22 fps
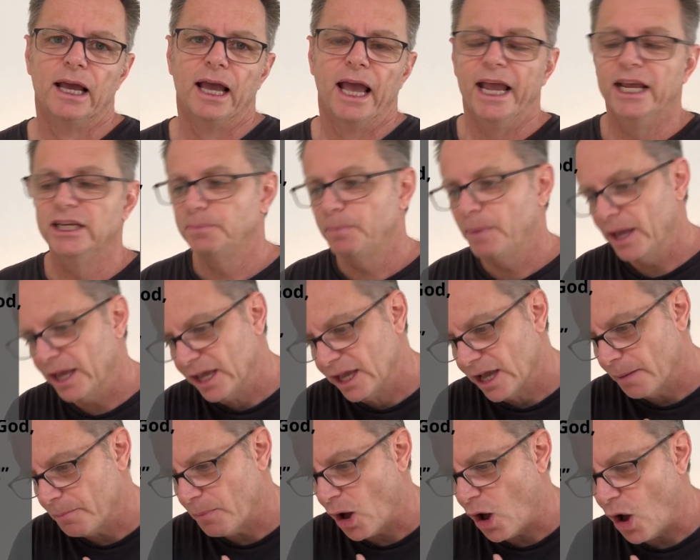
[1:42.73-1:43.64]
He's
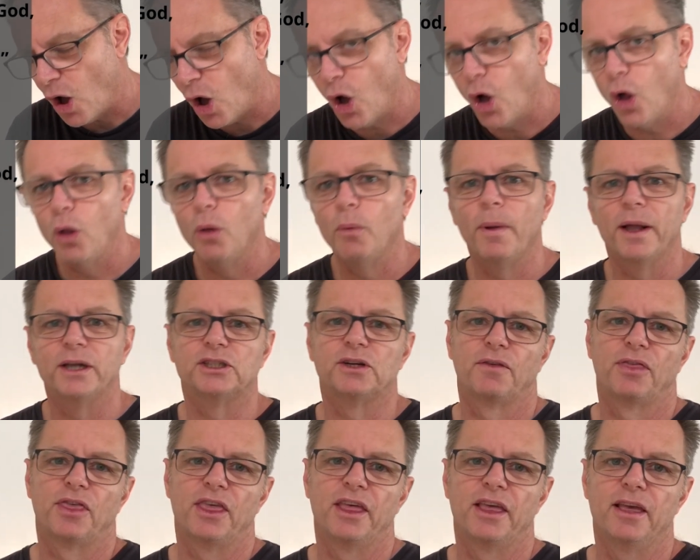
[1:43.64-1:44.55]
picking up a whole bunch
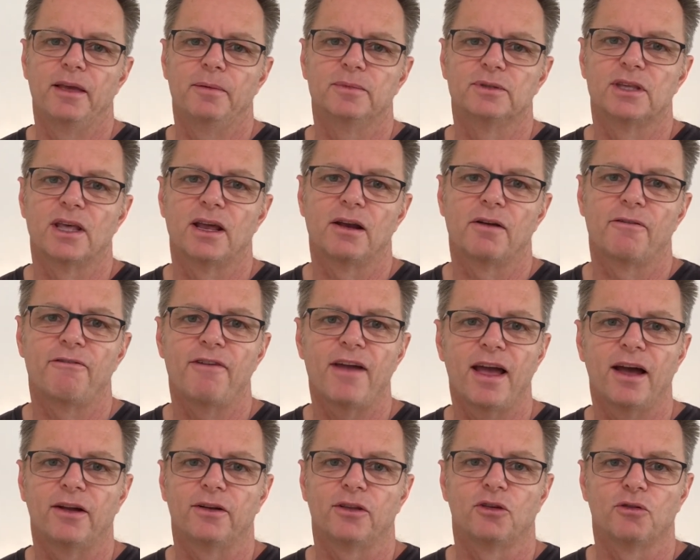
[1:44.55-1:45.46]
of themes that are
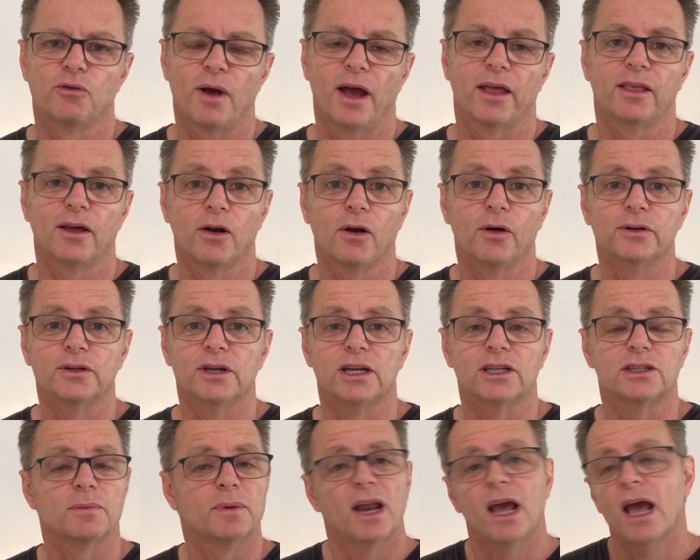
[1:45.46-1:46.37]
found throughout that Old
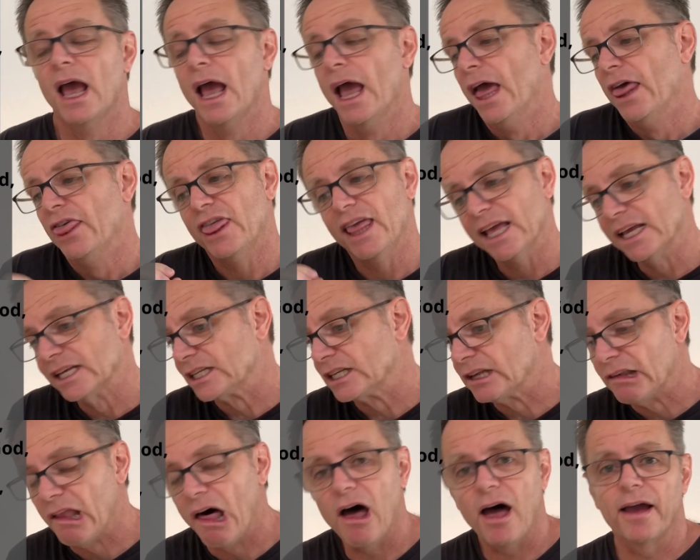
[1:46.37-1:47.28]
Testament.
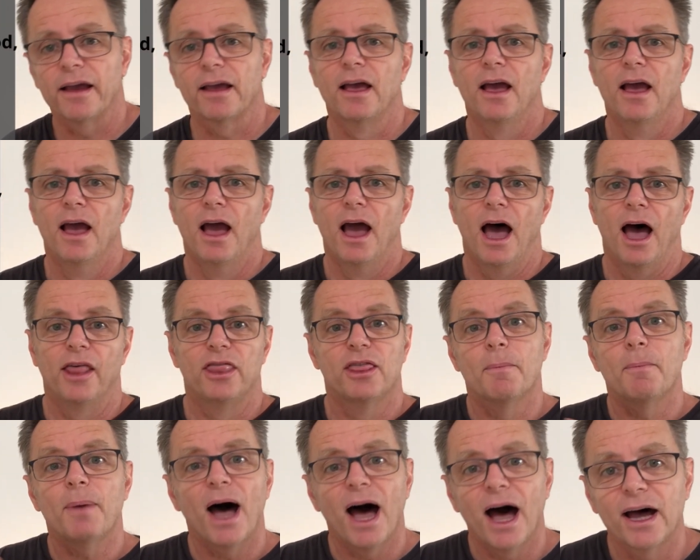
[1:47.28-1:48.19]
Things like
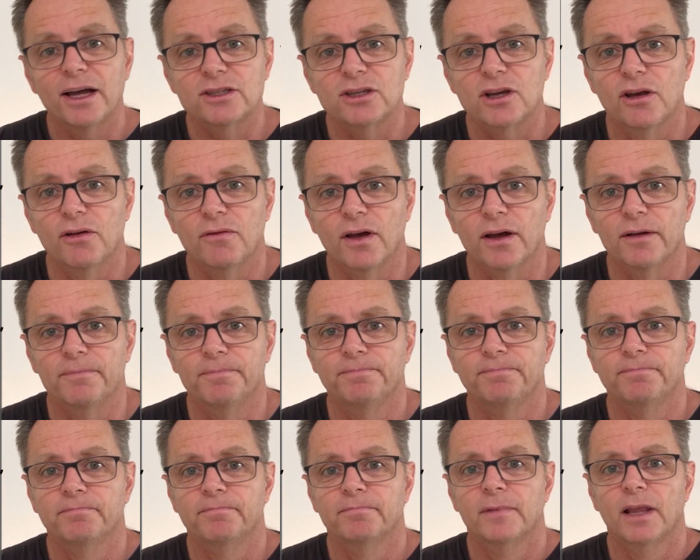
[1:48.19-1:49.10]
the Passover,
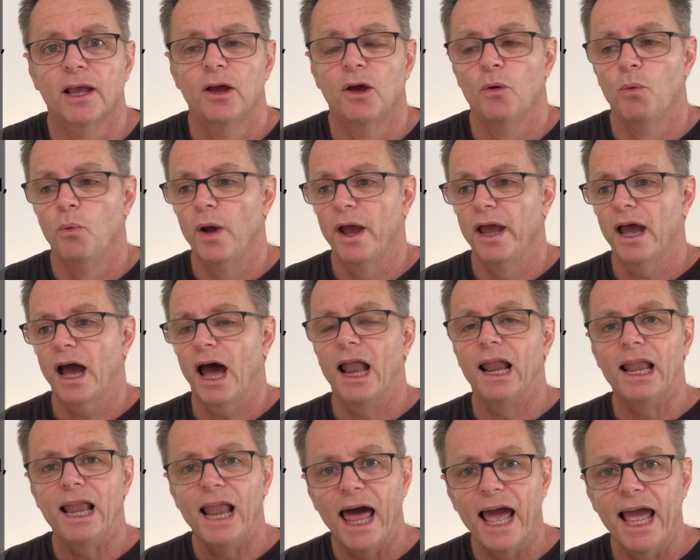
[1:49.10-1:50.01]
where
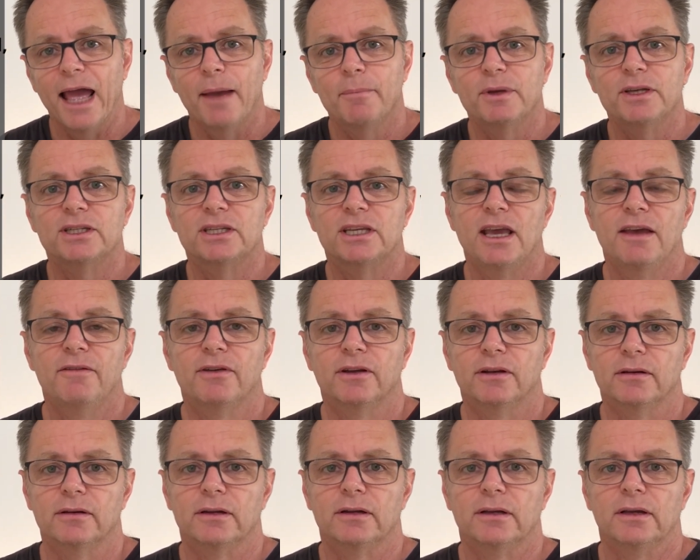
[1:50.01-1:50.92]
a lamb is
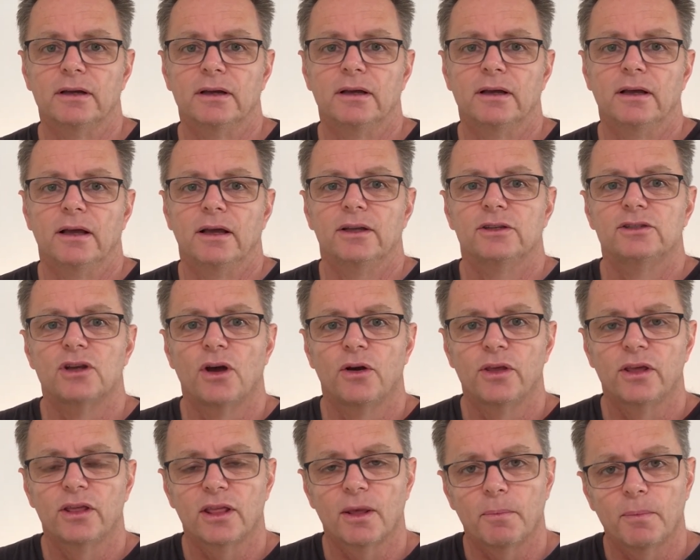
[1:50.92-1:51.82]
given
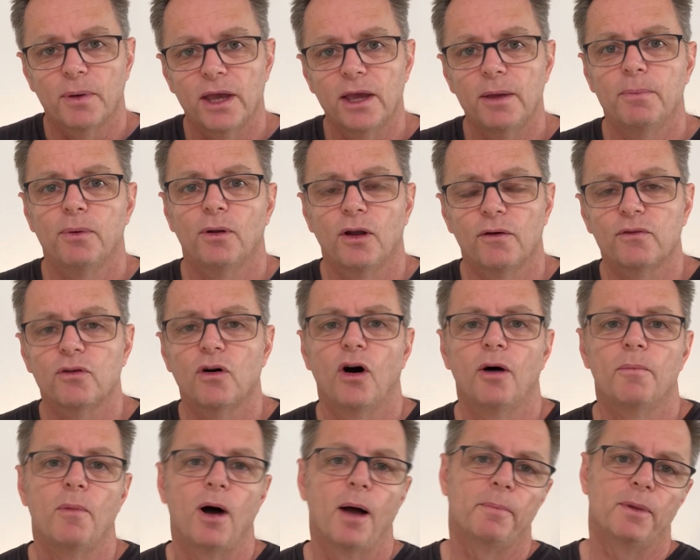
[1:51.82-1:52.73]
so that the people of
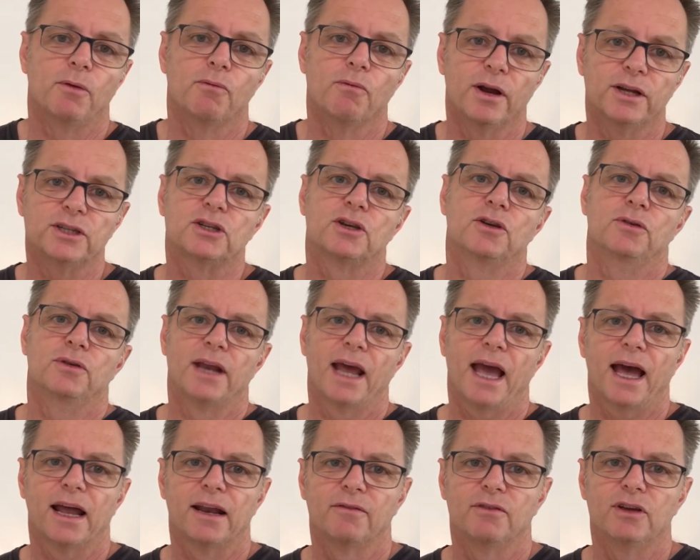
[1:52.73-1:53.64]
God might be rescued
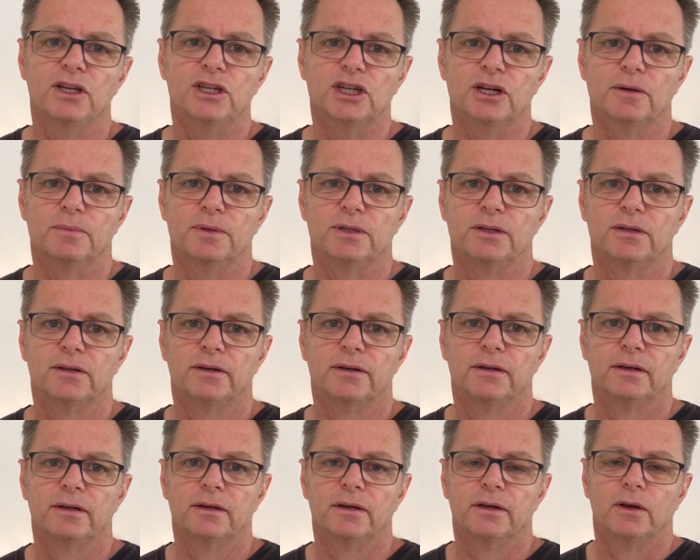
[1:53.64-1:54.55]
out of Egypt.
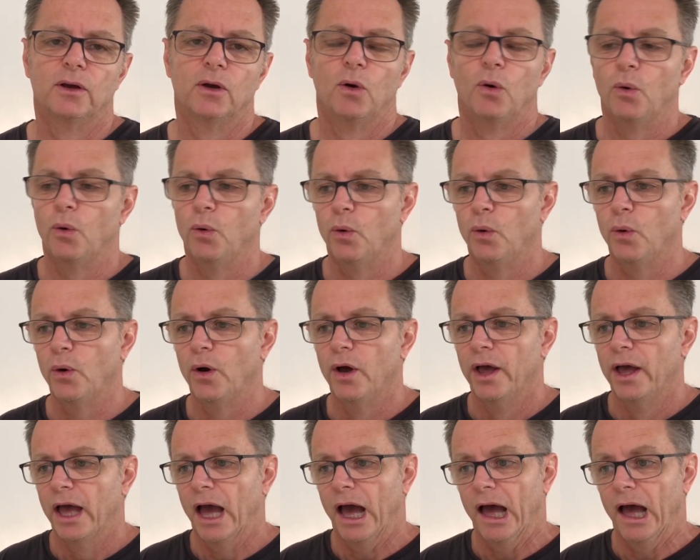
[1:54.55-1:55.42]
Or